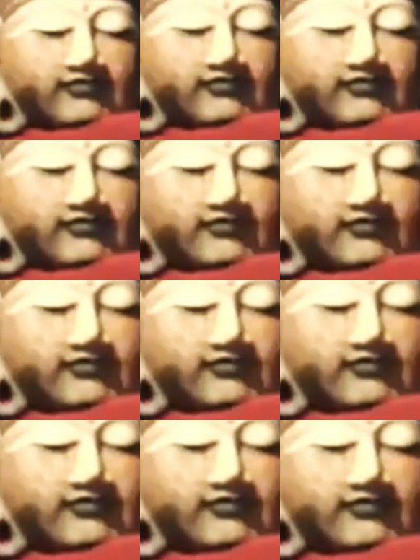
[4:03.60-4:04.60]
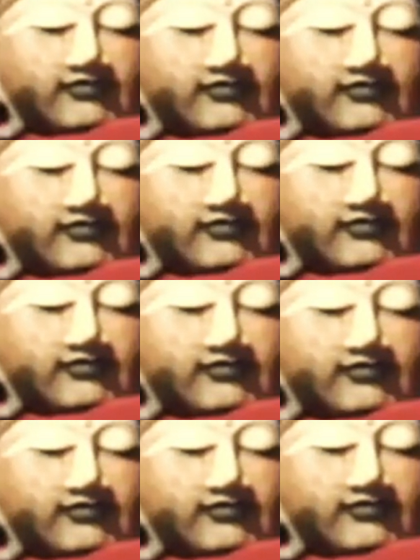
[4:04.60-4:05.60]

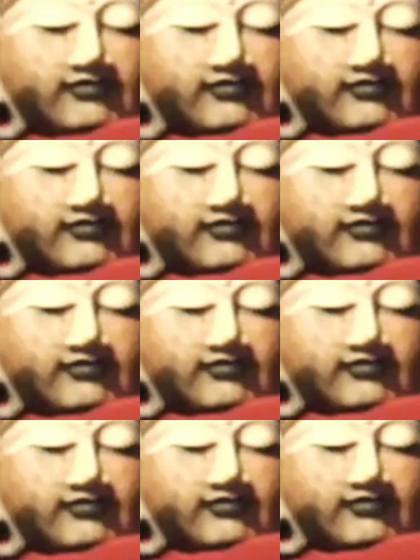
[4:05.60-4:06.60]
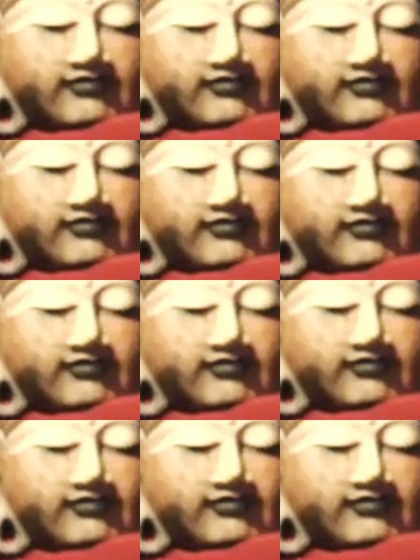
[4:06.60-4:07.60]

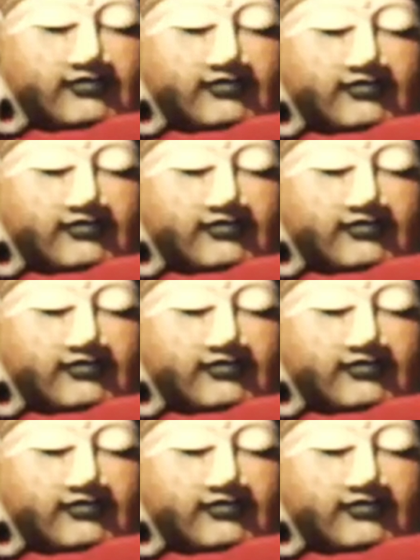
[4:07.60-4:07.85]
[no speech]